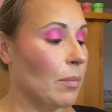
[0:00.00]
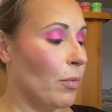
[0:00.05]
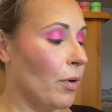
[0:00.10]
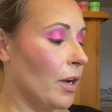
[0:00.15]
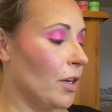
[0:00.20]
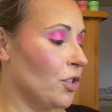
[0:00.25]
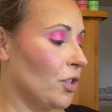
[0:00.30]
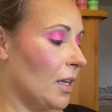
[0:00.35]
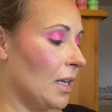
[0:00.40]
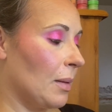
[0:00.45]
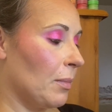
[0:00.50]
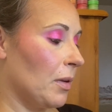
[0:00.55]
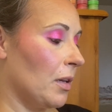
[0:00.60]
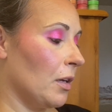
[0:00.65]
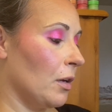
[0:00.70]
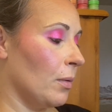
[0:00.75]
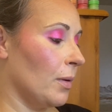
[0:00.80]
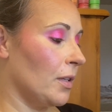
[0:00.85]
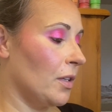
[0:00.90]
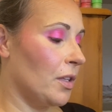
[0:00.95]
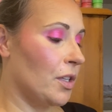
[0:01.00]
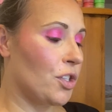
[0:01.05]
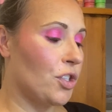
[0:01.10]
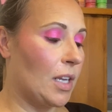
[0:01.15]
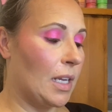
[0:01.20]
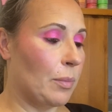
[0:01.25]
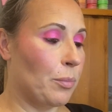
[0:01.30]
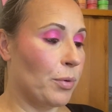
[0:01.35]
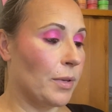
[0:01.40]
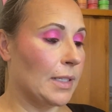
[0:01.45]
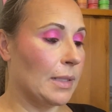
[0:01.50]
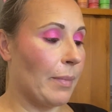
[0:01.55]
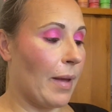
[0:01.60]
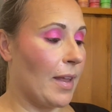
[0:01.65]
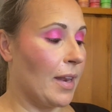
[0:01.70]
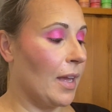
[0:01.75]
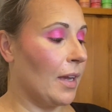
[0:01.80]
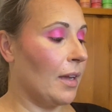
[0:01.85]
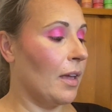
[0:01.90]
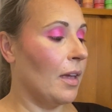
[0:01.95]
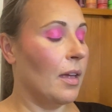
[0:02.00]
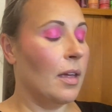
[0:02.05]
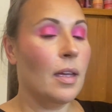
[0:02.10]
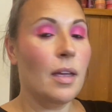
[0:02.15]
brush and I'm going to go into the shade Prismatic.